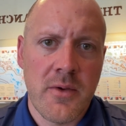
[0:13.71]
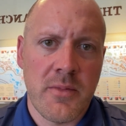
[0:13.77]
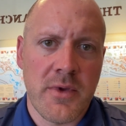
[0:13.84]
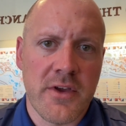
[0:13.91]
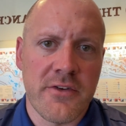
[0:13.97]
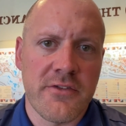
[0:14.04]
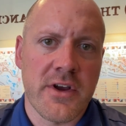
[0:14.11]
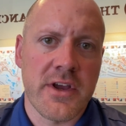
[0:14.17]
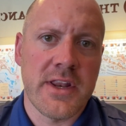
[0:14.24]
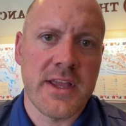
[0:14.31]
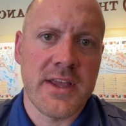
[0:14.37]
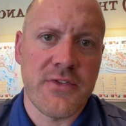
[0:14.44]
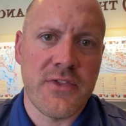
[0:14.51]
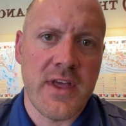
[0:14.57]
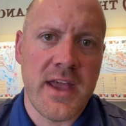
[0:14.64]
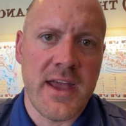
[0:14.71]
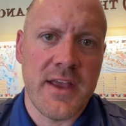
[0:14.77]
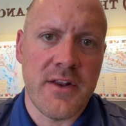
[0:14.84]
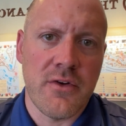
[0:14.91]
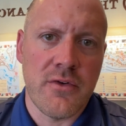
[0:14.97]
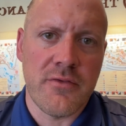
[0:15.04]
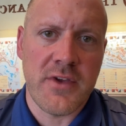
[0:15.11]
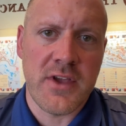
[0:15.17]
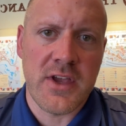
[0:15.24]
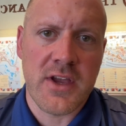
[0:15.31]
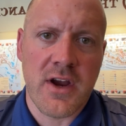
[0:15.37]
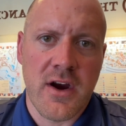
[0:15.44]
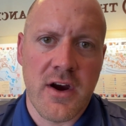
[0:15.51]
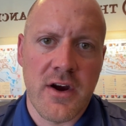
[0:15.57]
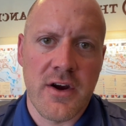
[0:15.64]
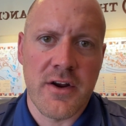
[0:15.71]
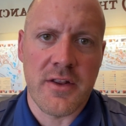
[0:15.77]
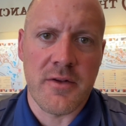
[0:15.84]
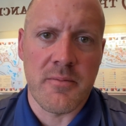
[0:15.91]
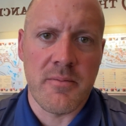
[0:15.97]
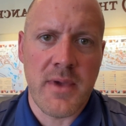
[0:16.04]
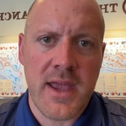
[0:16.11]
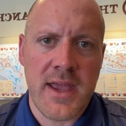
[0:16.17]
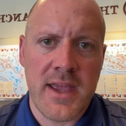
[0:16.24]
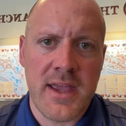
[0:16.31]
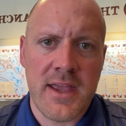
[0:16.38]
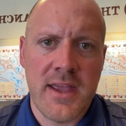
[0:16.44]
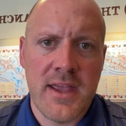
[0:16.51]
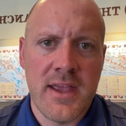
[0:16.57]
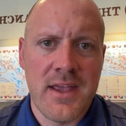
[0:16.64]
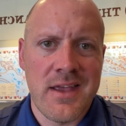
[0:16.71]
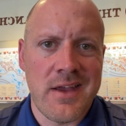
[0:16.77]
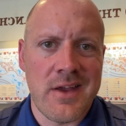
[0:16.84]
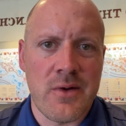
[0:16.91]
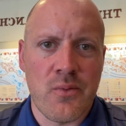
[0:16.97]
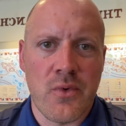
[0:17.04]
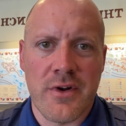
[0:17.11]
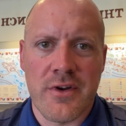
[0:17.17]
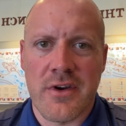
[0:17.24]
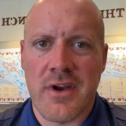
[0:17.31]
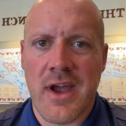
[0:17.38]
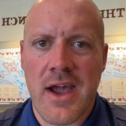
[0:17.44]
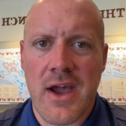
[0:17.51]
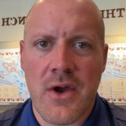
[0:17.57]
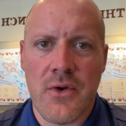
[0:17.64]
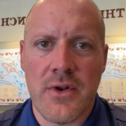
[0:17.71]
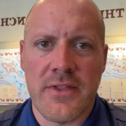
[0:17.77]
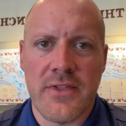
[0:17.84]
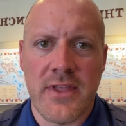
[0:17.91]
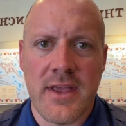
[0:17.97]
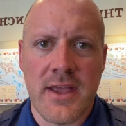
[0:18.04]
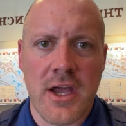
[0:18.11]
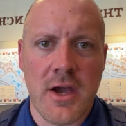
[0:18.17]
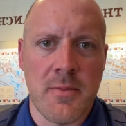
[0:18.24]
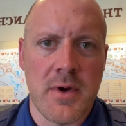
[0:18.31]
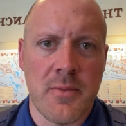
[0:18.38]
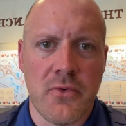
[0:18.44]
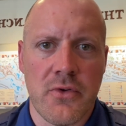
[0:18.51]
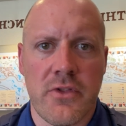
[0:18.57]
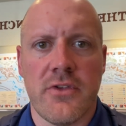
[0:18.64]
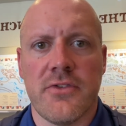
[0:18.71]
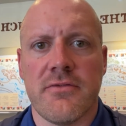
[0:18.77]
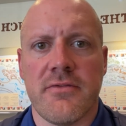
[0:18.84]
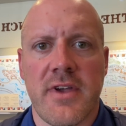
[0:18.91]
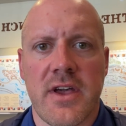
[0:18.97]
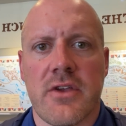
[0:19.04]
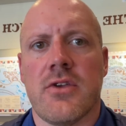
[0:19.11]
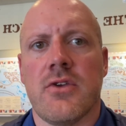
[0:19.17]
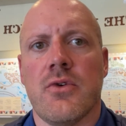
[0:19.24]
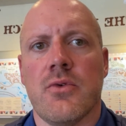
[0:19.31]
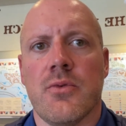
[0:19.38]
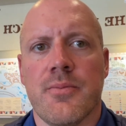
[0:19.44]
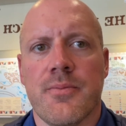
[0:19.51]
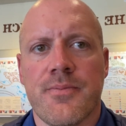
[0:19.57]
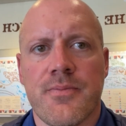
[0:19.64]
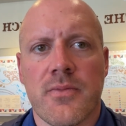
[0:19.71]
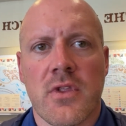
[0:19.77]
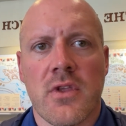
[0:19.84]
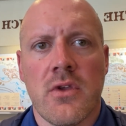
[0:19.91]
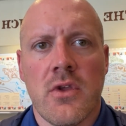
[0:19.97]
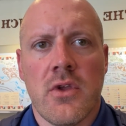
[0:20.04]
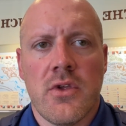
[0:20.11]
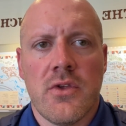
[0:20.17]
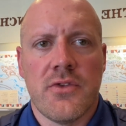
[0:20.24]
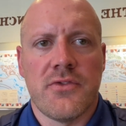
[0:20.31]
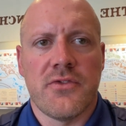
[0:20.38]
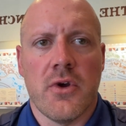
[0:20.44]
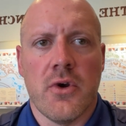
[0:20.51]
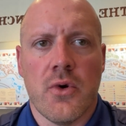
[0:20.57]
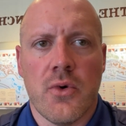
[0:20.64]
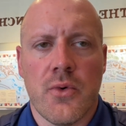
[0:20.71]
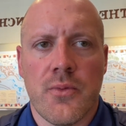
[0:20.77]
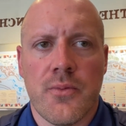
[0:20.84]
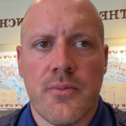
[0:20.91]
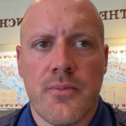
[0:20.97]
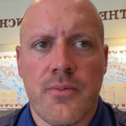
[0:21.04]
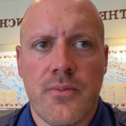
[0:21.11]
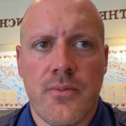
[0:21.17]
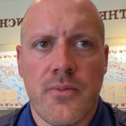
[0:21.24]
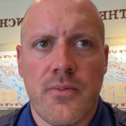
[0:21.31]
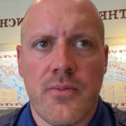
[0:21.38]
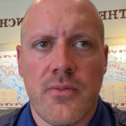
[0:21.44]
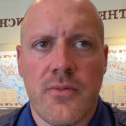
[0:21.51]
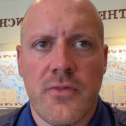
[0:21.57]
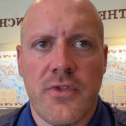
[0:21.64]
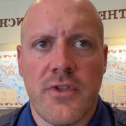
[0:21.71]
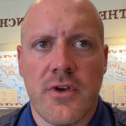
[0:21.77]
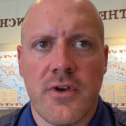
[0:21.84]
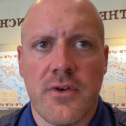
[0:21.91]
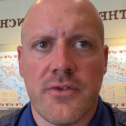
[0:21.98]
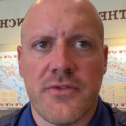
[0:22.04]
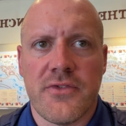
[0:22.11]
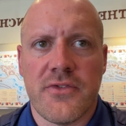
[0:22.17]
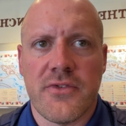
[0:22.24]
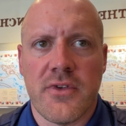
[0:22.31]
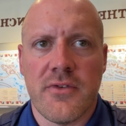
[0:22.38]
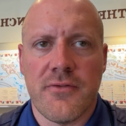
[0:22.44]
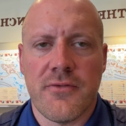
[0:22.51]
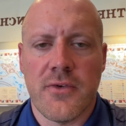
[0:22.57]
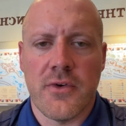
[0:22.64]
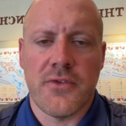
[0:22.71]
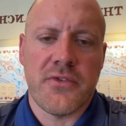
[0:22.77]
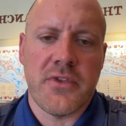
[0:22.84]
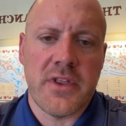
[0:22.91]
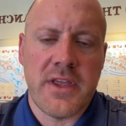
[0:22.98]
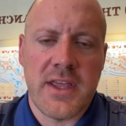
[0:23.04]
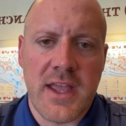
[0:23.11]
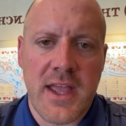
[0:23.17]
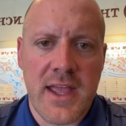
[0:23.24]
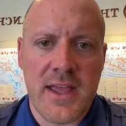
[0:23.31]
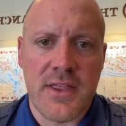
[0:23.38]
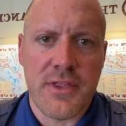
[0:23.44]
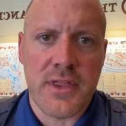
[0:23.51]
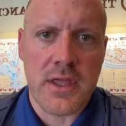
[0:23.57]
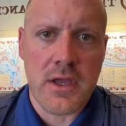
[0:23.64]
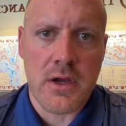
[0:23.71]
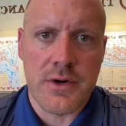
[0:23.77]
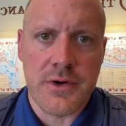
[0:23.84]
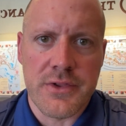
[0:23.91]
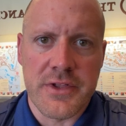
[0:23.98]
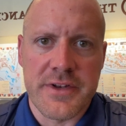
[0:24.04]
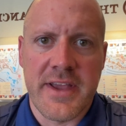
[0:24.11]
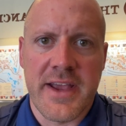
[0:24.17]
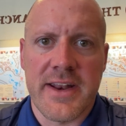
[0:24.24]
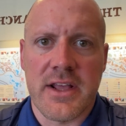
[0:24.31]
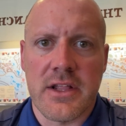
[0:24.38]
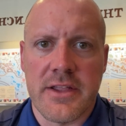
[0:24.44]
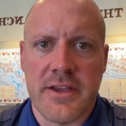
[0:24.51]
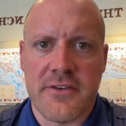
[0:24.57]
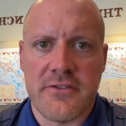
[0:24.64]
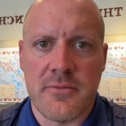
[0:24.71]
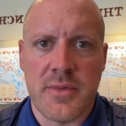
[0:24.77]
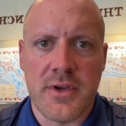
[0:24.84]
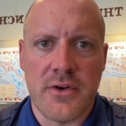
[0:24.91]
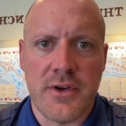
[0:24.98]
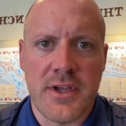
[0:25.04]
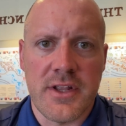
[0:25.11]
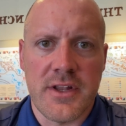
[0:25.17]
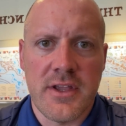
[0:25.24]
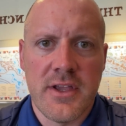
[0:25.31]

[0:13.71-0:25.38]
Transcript: because you're going to get that NOV card in May and wonder how did they come up with this value. So there's firstly a thing called the data collection period,